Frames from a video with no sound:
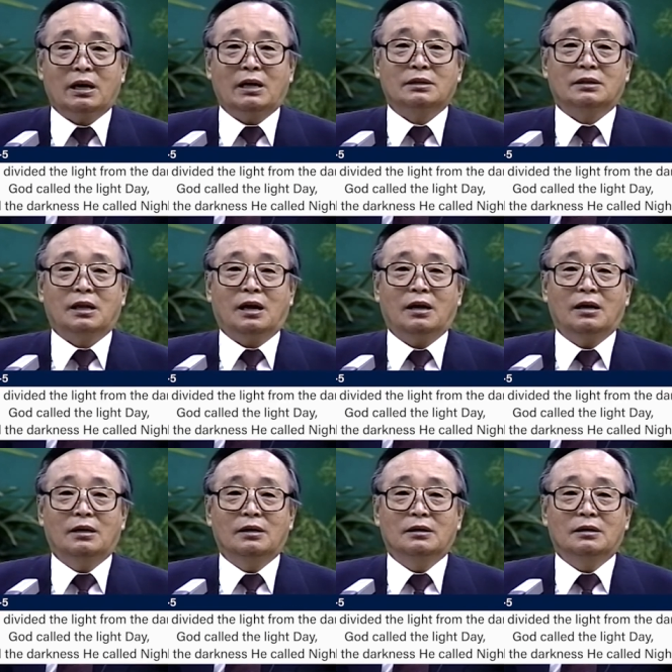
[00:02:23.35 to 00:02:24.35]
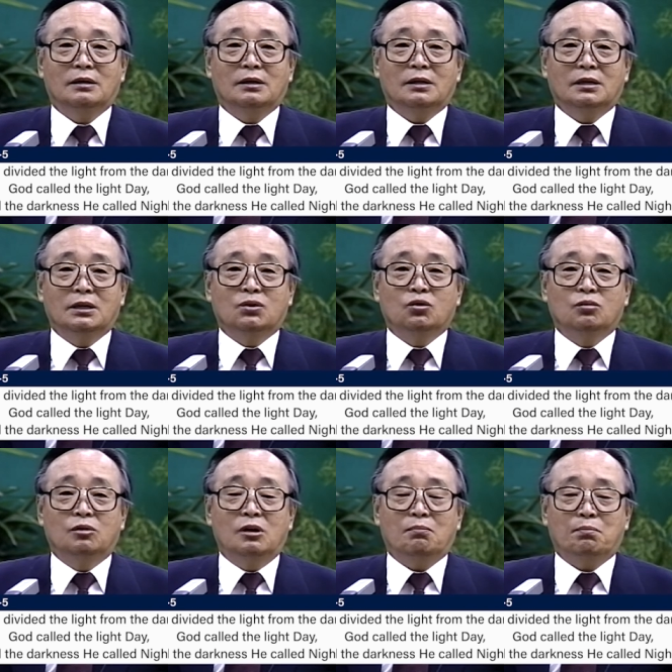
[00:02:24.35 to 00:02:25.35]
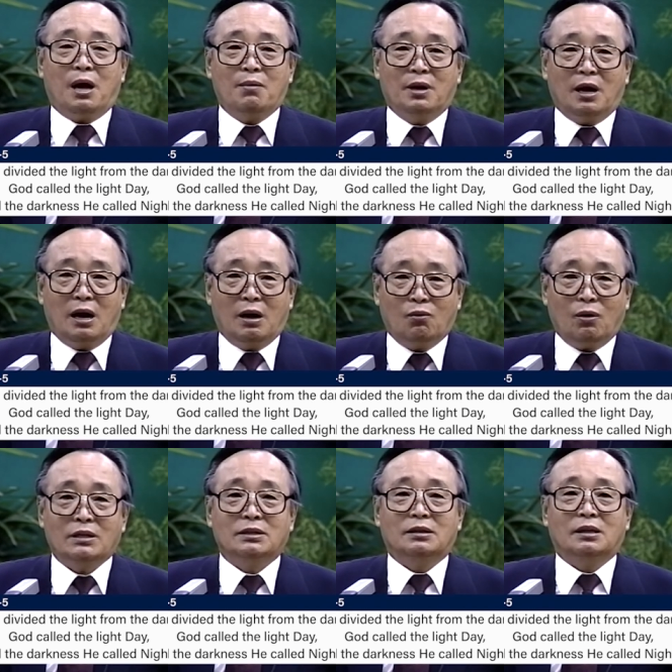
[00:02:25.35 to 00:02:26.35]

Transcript: God called the light day, and the darkness he called